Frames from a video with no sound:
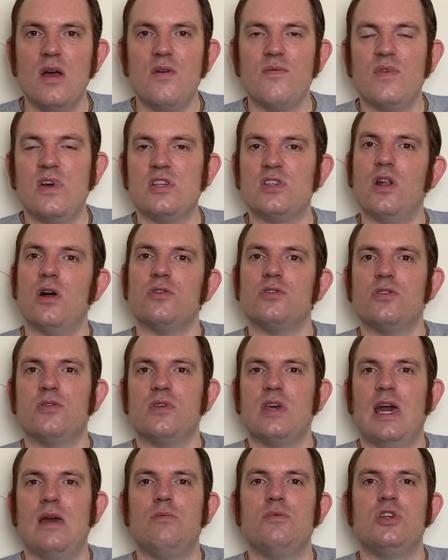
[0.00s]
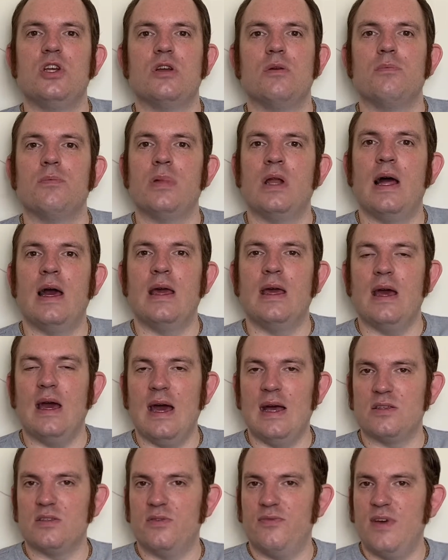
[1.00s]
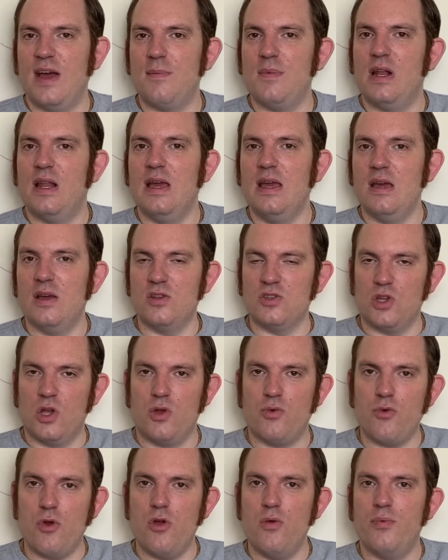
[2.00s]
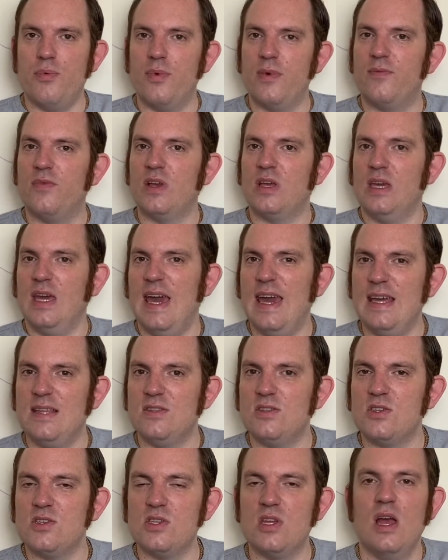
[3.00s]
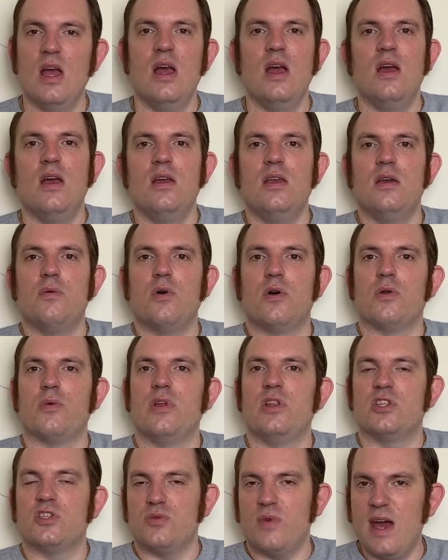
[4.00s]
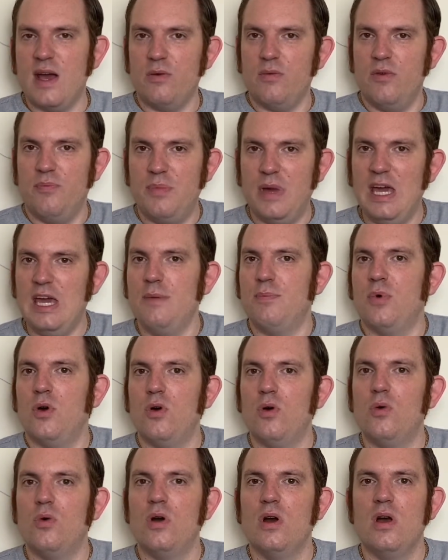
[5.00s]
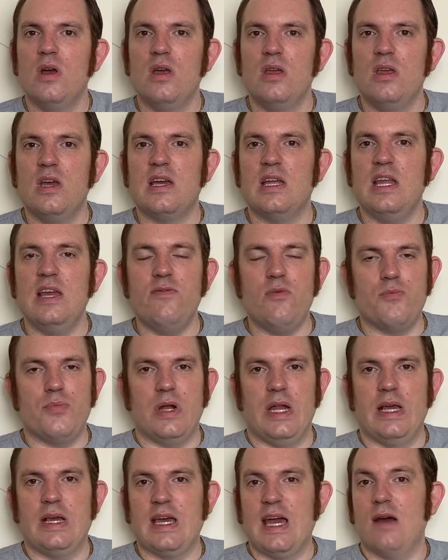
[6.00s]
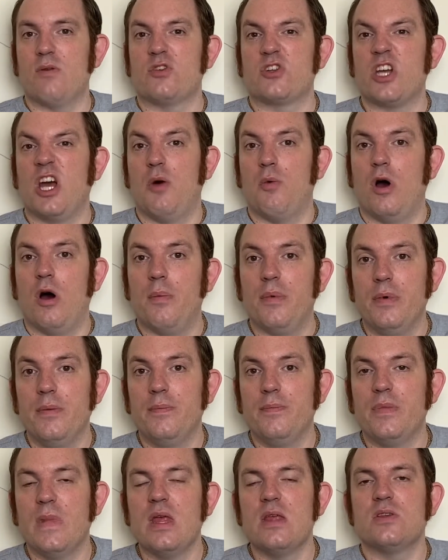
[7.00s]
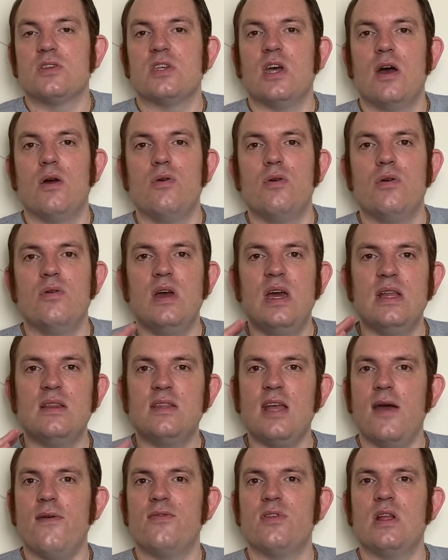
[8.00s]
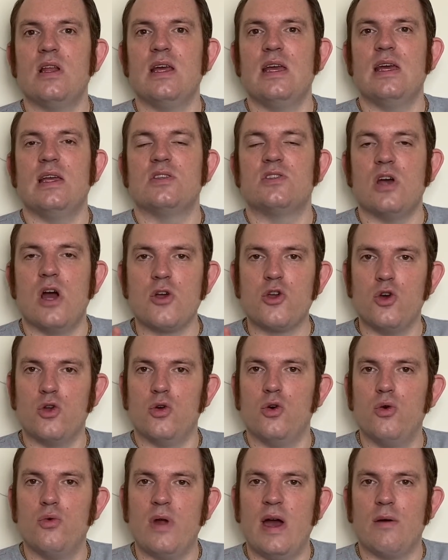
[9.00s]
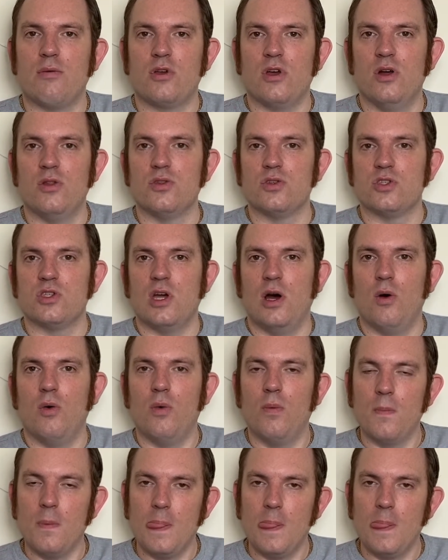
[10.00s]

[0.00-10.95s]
There's lots of games you can play as a family, as a group, with the kids. You want to interact with people. You can even play couch co-op. So it definitely is a good all-round console.